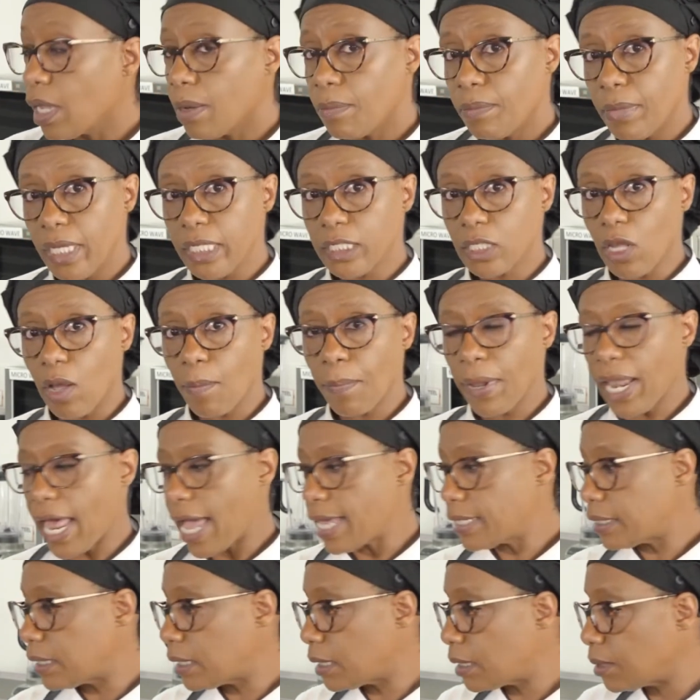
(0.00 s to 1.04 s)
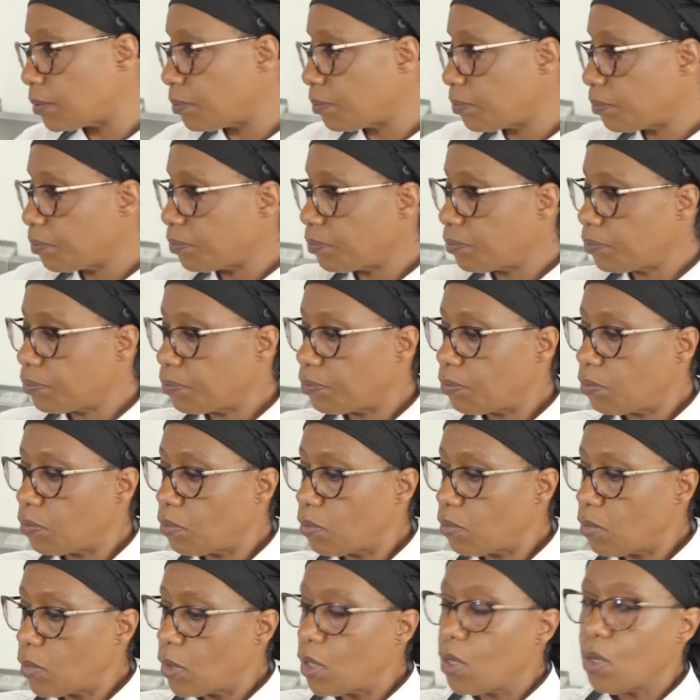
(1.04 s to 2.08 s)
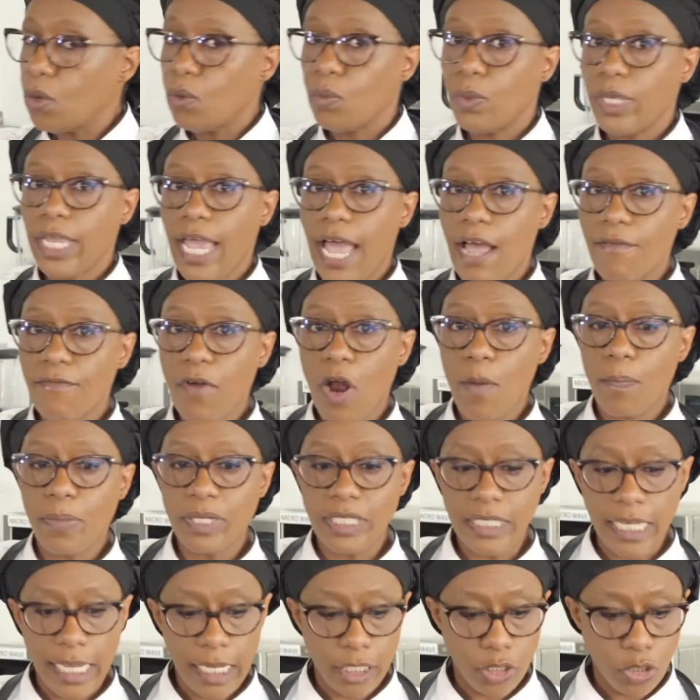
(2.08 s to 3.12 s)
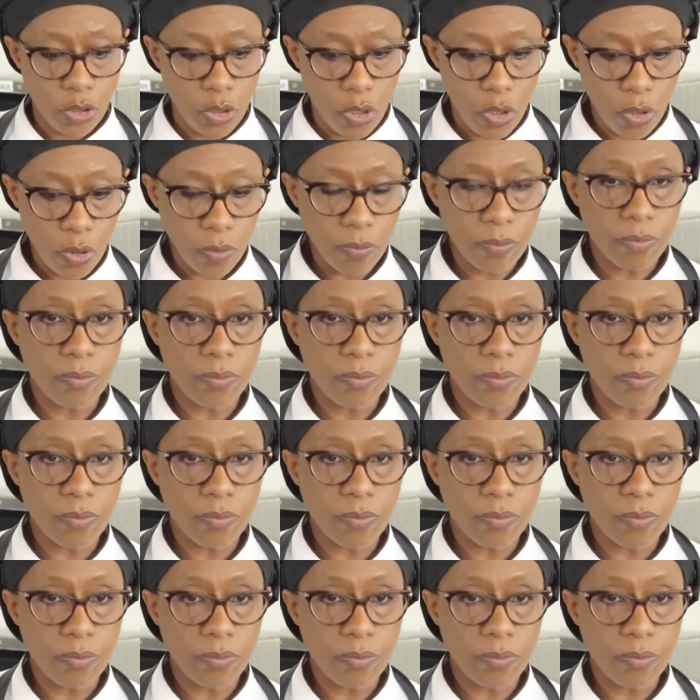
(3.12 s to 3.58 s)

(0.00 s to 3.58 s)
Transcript: Mise en place. We have our potato